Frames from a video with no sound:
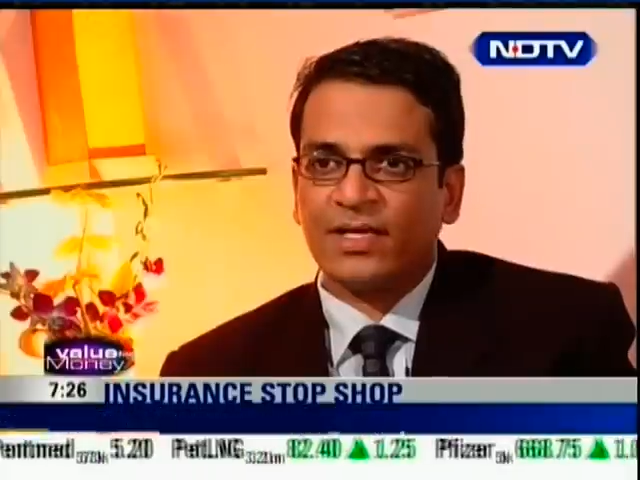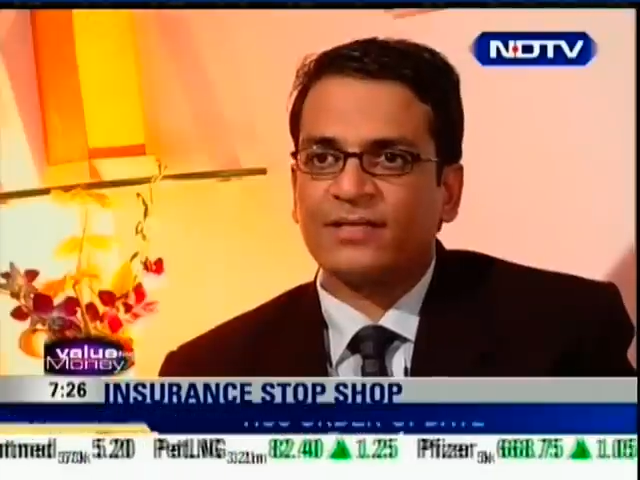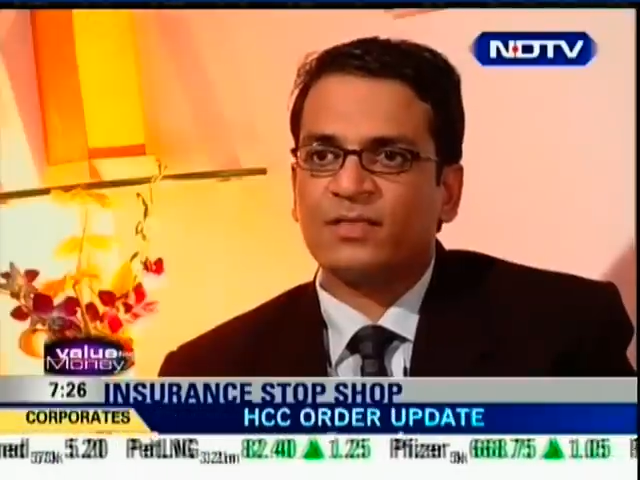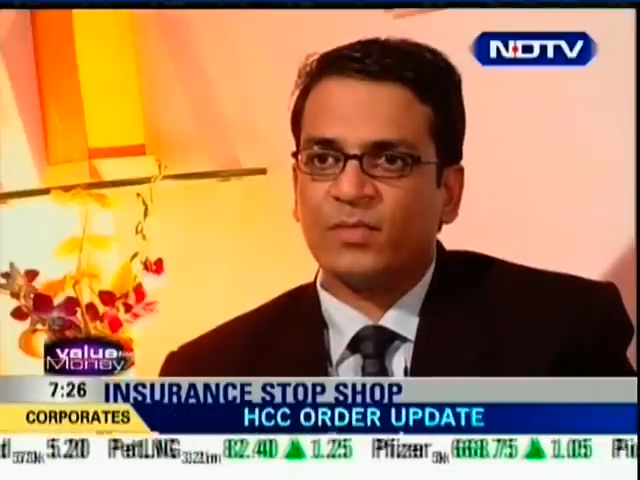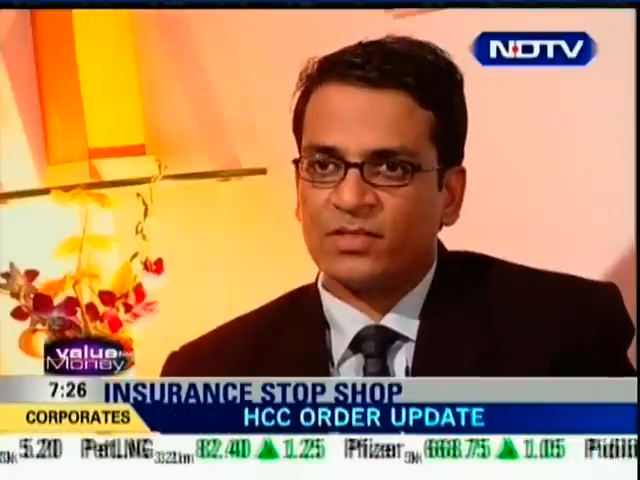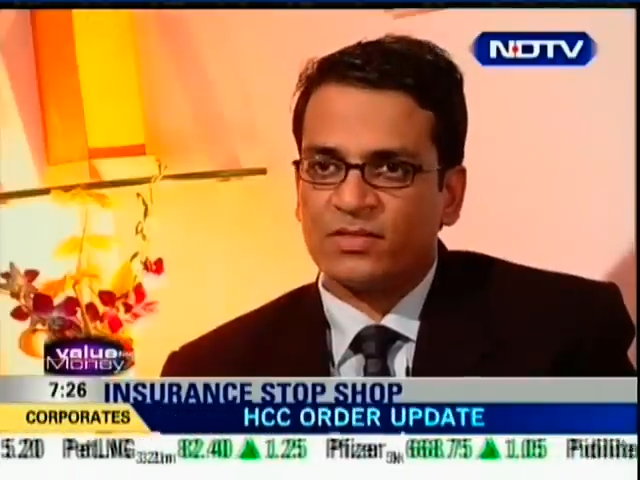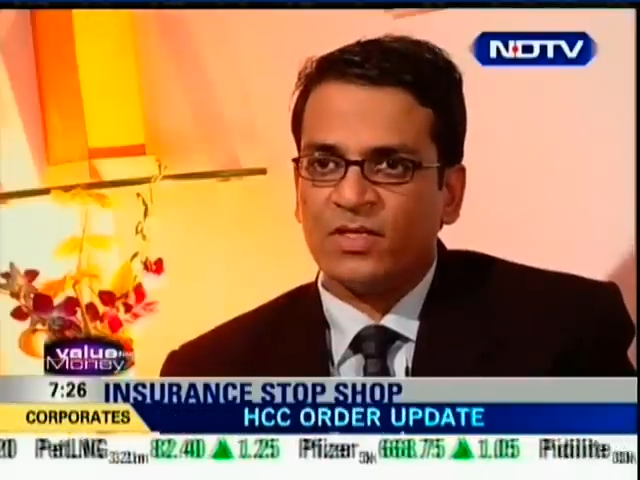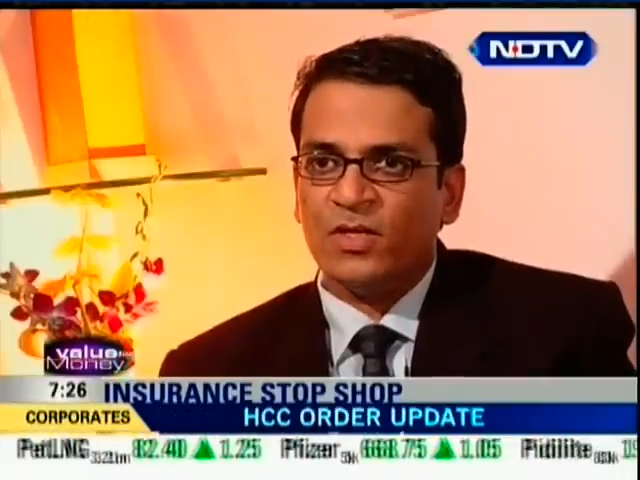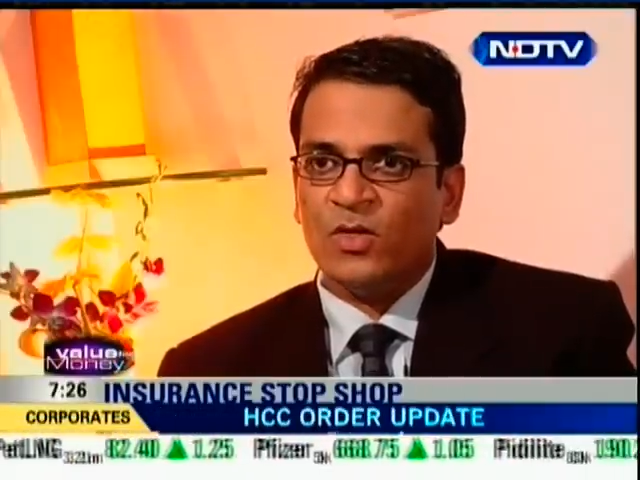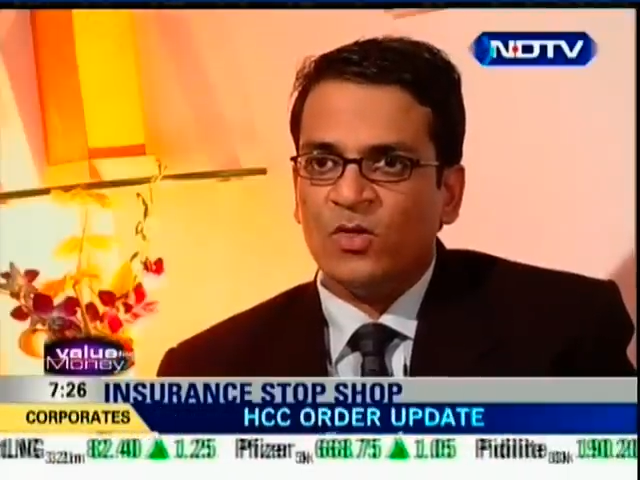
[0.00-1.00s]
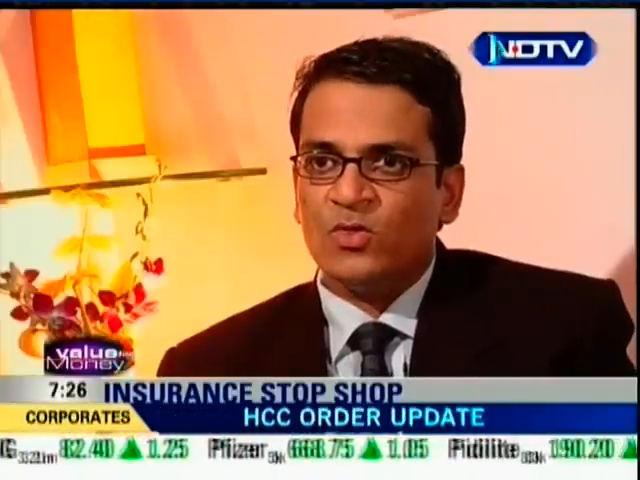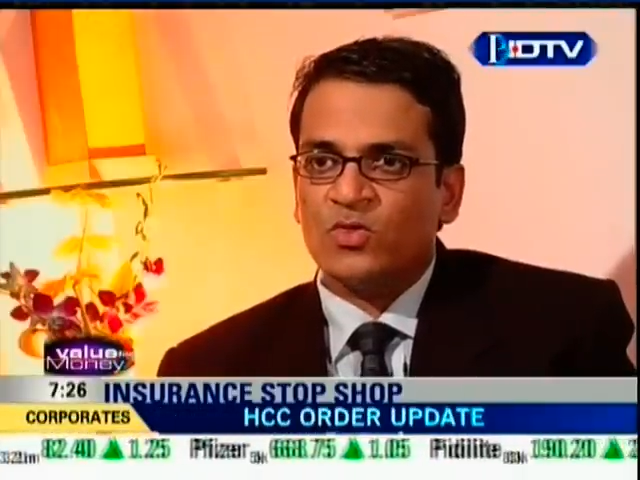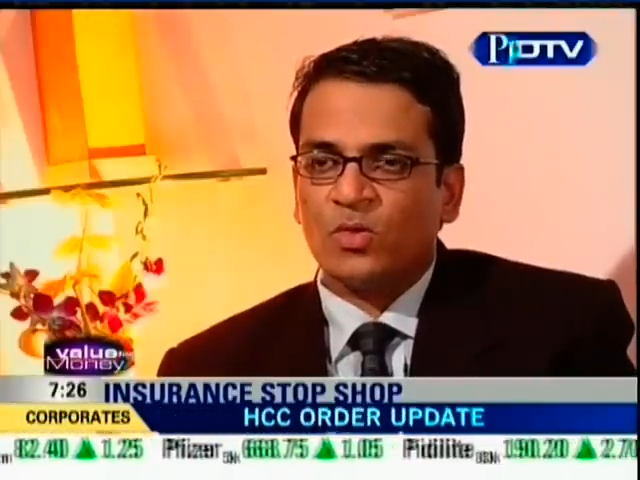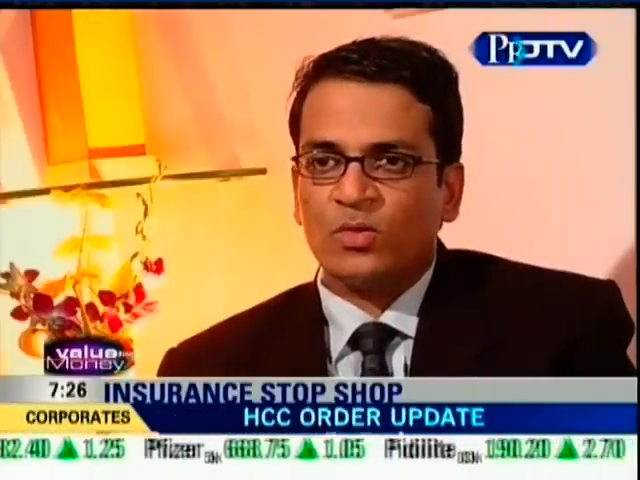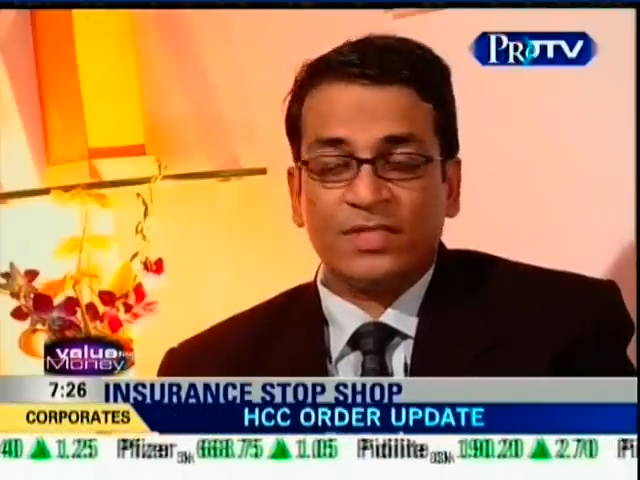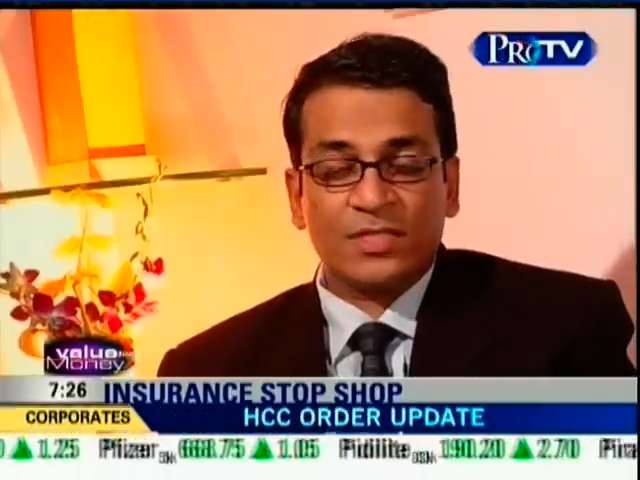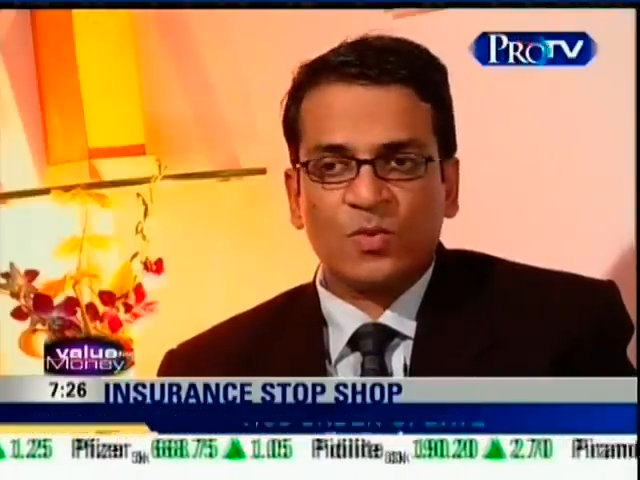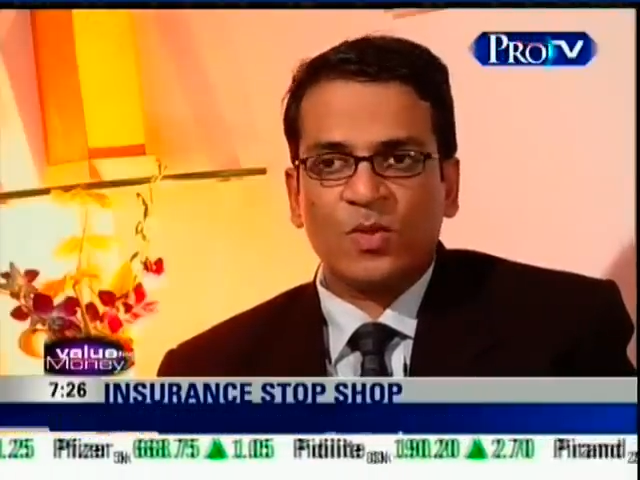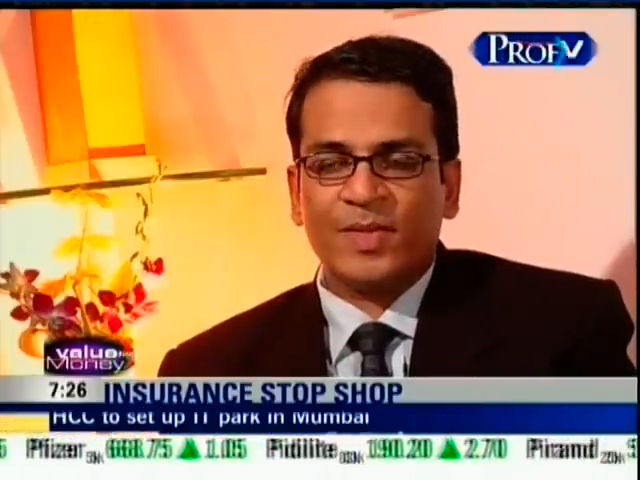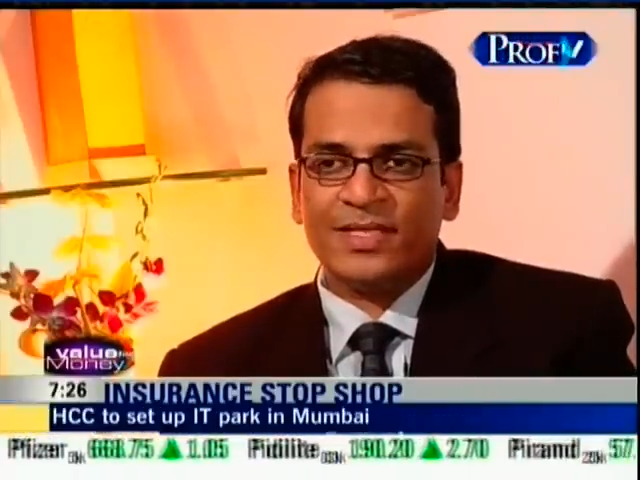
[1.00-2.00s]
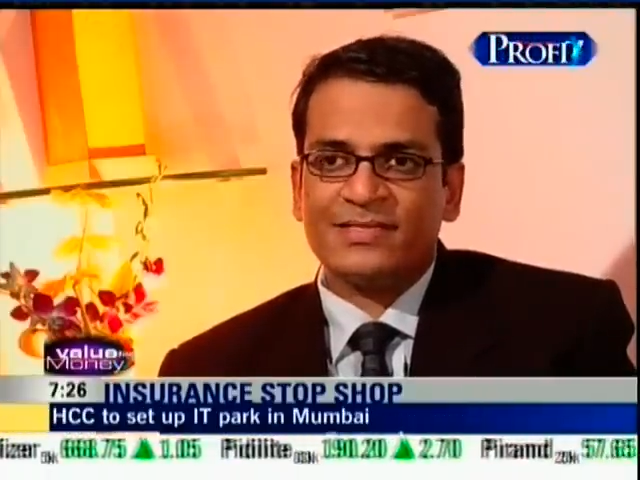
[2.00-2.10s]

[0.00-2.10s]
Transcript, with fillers: customers. So this would be the